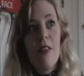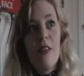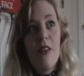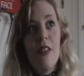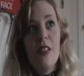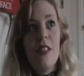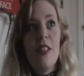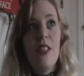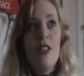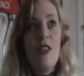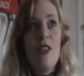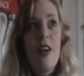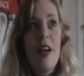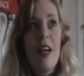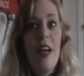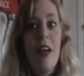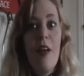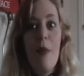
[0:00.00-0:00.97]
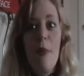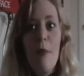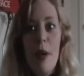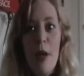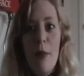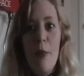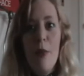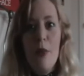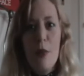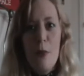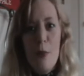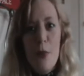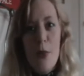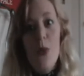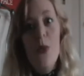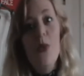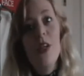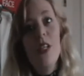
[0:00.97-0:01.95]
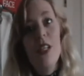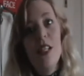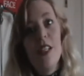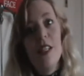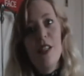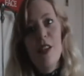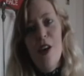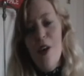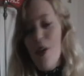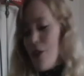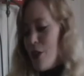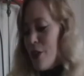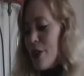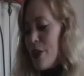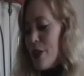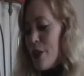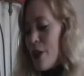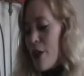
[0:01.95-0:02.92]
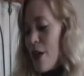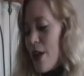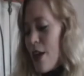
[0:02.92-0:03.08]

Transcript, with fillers: concentrating on people's mortgages, loans, and